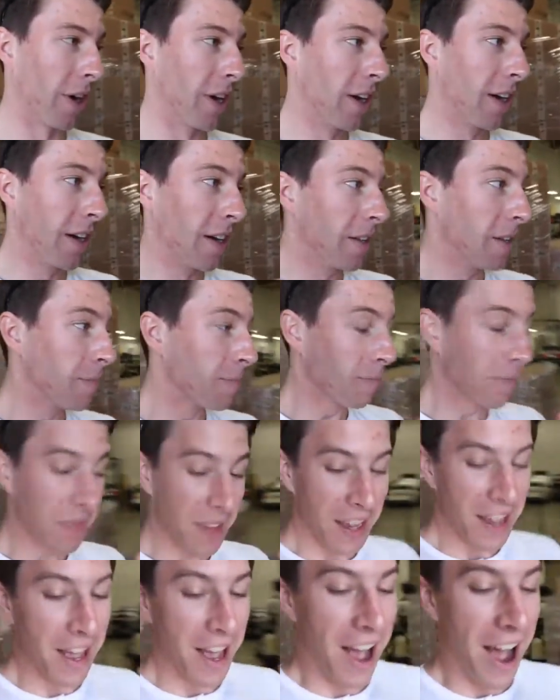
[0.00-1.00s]

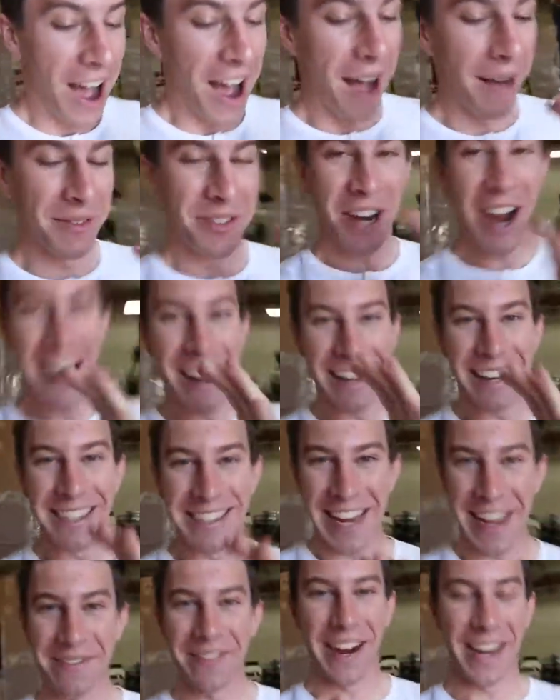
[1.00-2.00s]
I'm trying to
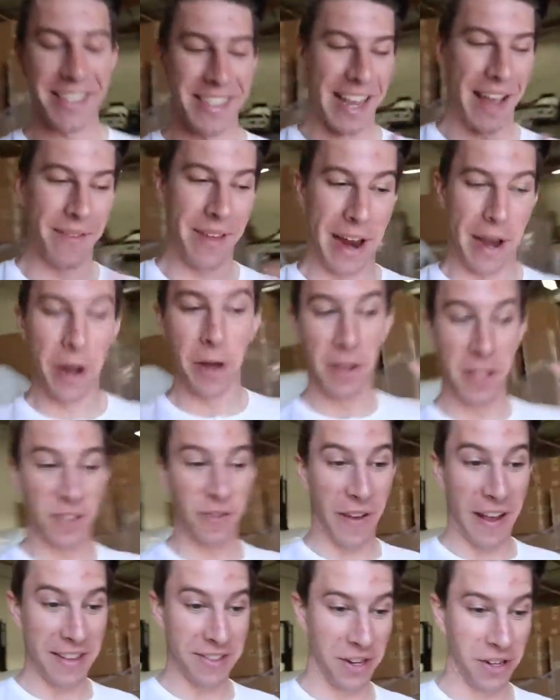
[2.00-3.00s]
contain my excitement. I know
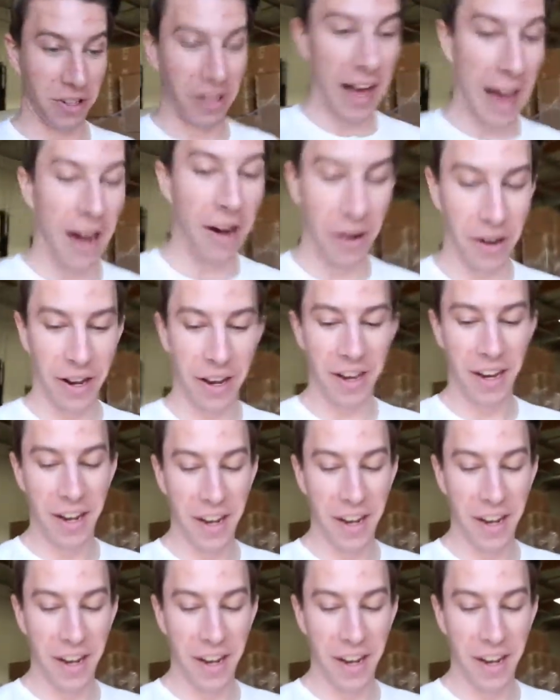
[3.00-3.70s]
those fans are loud.